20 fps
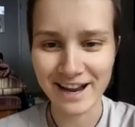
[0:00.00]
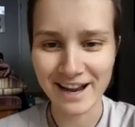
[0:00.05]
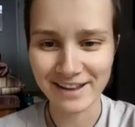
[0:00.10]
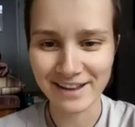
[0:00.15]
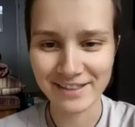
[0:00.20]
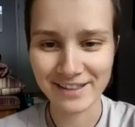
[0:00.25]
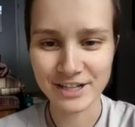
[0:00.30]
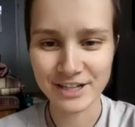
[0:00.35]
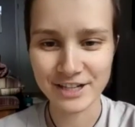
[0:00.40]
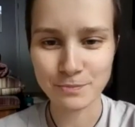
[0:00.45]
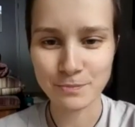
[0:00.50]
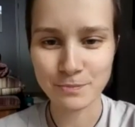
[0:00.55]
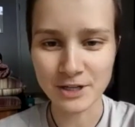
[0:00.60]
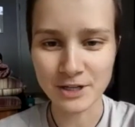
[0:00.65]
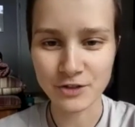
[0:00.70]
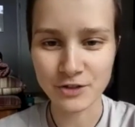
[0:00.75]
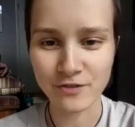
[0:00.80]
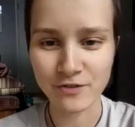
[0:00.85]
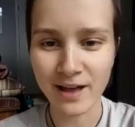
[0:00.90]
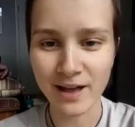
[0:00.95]
there's much
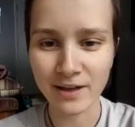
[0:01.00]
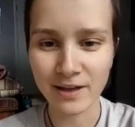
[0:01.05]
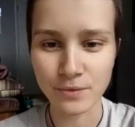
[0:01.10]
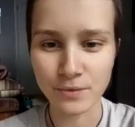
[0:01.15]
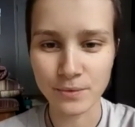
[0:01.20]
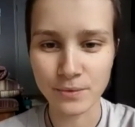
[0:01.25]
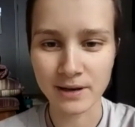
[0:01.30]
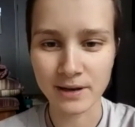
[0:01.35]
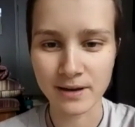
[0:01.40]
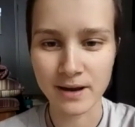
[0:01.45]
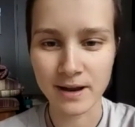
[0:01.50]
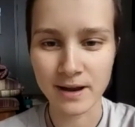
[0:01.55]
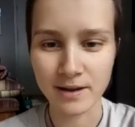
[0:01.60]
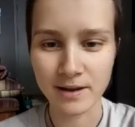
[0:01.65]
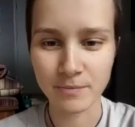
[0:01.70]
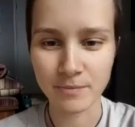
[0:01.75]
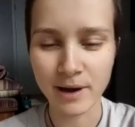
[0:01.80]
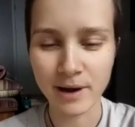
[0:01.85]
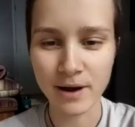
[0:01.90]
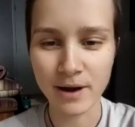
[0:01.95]
value
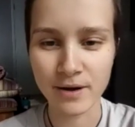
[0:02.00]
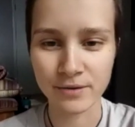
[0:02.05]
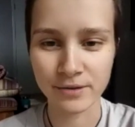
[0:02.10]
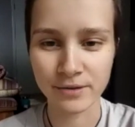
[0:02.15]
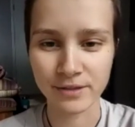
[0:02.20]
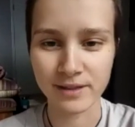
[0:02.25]
in both,